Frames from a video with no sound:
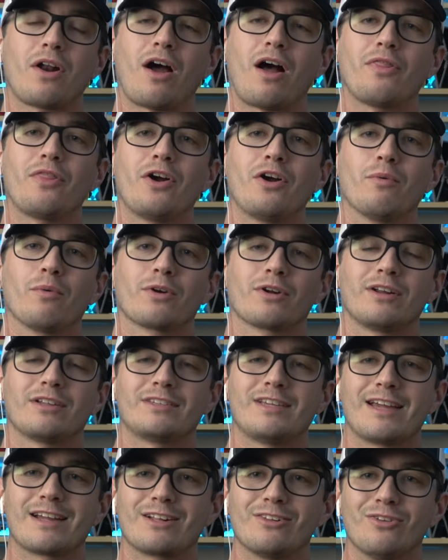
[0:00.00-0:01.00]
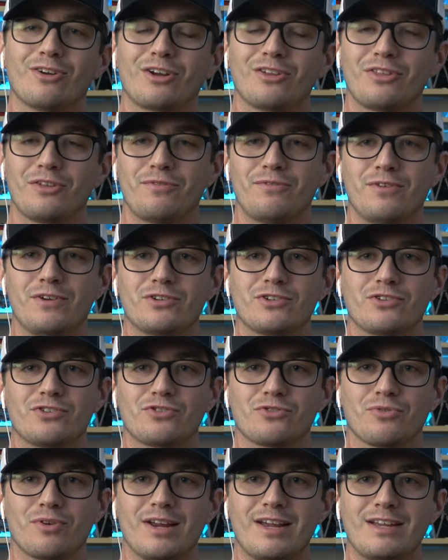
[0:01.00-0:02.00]
on though, we're going to take a look at the Fission
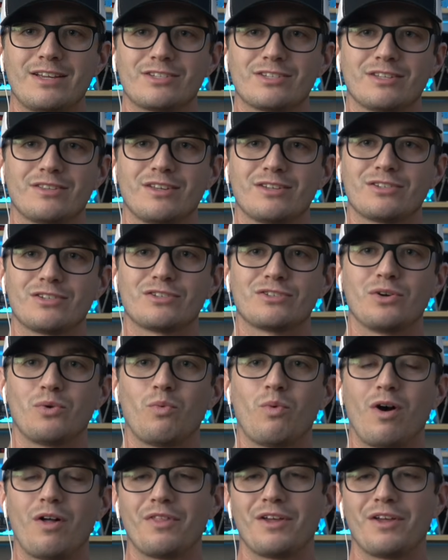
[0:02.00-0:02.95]
Trace, and this is the one